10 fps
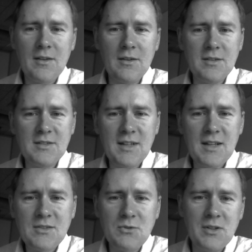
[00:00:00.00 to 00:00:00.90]
the
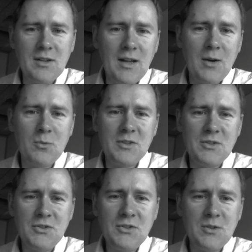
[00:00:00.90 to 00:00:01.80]
Sanskrit
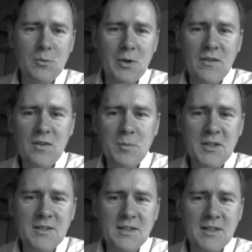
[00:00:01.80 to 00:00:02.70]
language, whatever be
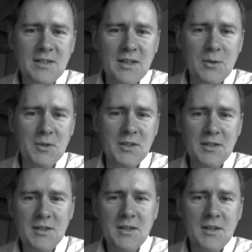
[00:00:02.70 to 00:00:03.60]
its
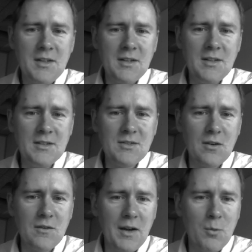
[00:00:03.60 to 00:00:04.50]
antiquity, is
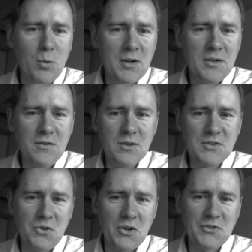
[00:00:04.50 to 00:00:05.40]
of a wonderful
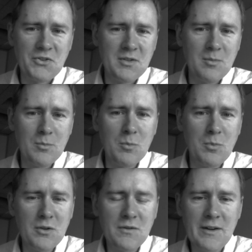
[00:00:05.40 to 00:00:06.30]
structure, more
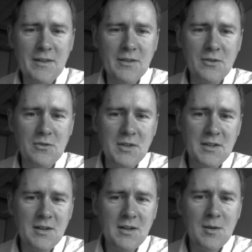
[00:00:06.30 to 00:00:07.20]
perfect than the
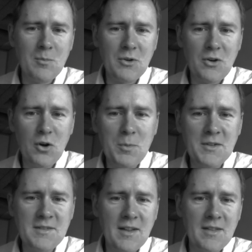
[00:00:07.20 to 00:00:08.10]
Greek, more
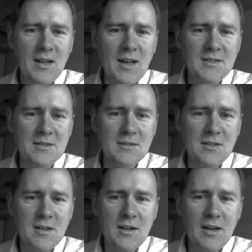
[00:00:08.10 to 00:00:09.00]
copious than the Latin,
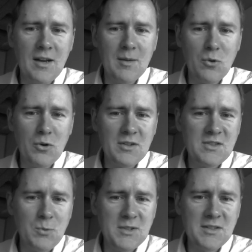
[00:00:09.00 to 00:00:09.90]
and more
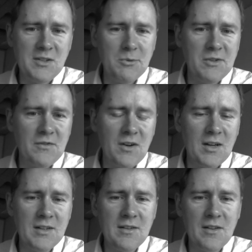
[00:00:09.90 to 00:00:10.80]
exquisitely
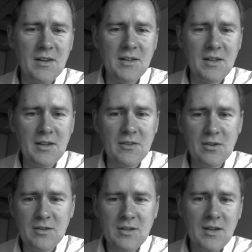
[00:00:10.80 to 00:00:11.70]
refined than either
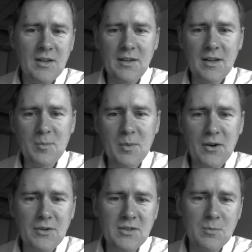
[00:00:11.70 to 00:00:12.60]
yet
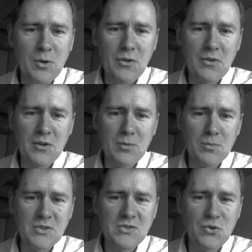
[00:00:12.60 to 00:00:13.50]
bearing to both of them
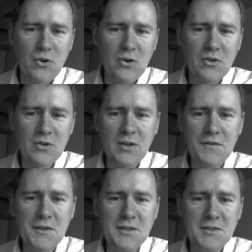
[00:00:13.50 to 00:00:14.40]
a stronger
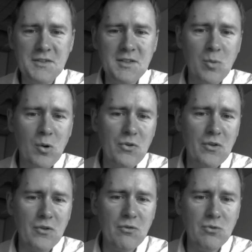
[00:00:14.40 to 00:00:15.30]
affinity both
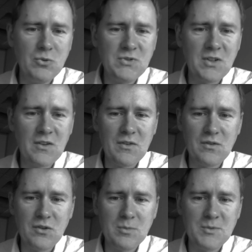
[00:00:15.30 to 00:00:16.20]
in the roots of the
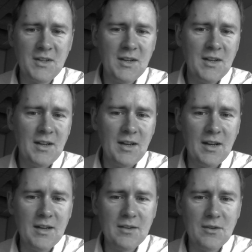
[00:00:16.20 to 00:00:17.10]
verbs
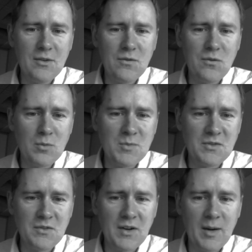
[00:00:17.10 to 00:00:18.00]
and in the forms
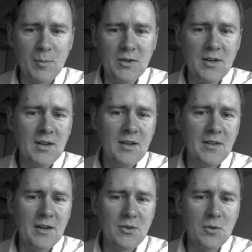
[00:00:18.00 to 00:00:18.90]
of grammar
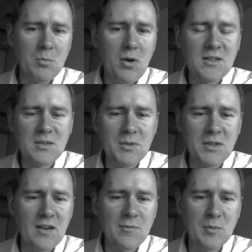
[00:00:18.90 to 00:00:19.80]
than could possibly
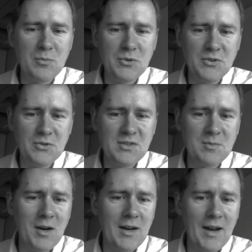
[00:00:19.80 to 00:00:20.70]
have been produced
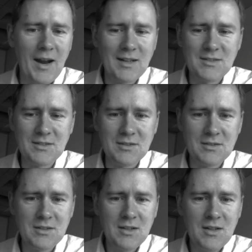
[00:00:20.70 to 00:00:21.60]
by accident.
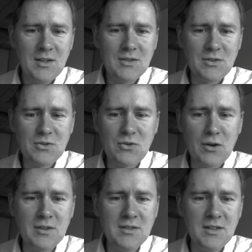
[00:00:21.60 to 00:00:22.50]
So
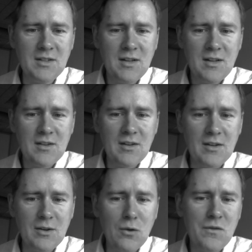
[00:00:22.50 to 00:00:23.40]
strong indeed that
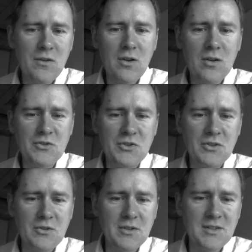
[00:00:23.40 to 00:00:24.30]
no philologist
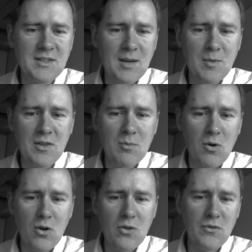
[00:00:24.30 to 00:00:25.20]
could examine them
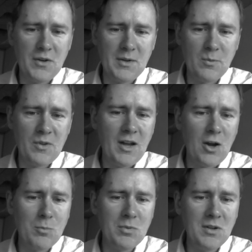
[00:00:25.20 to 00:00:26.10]
all three
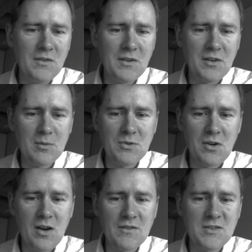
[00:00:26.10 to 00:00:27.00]
without believing them to
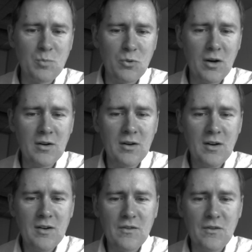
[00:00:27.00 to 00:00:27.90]
have sprung
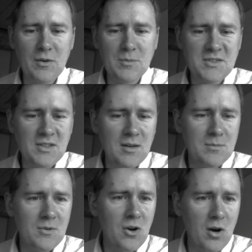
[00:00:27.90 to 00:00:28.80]
from
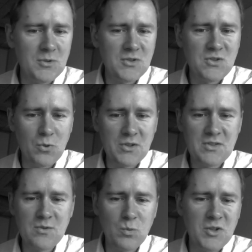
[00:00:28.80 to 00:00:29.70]
some common
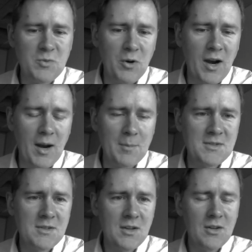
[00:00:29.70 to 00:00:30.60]
source which perhaps
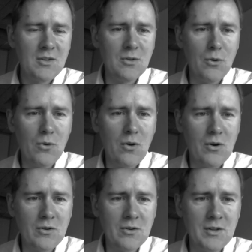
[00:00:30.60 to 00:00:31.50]
no
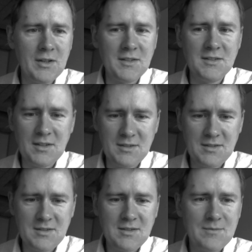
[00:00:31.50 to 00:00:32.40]
longer
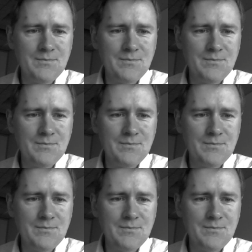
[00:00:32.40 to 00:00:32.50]
exists.